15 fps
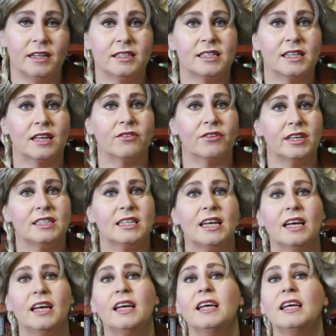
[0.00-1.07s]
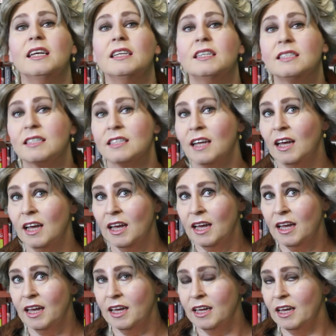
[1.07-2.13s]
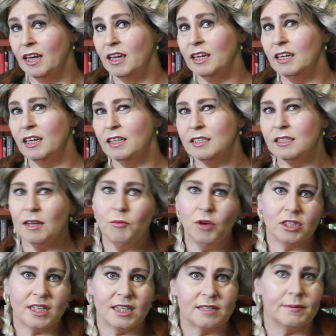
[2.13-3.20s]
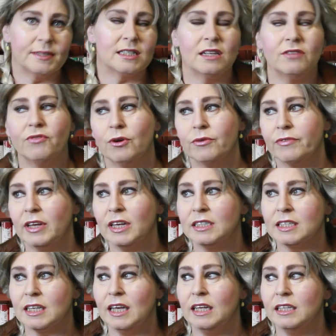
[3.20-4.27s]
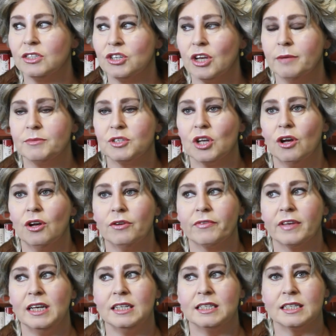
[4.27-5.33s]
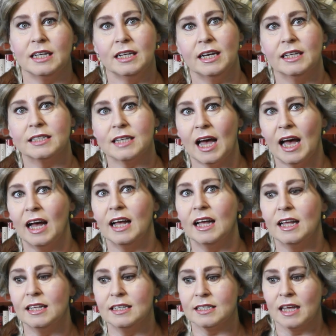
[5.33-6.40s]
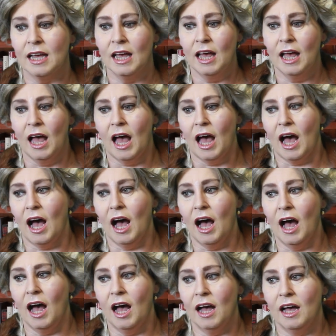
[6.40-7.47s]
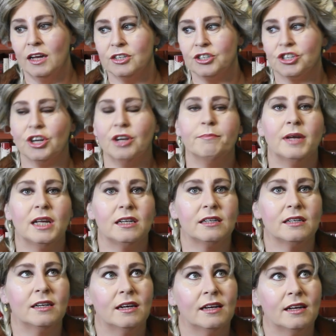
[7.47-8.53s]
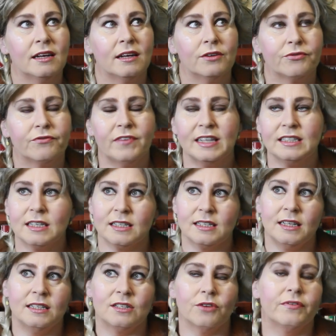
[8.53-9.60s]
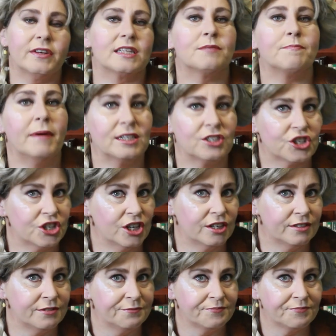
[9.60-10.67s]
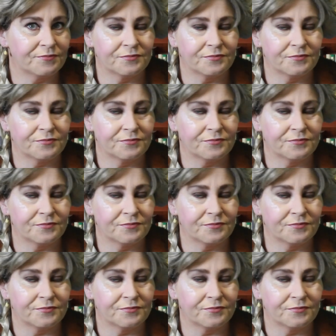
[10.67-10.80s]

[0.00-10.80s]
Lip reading: Siegfried here is somewhat dismissive of it in terms of he see it as German fantasies of expansion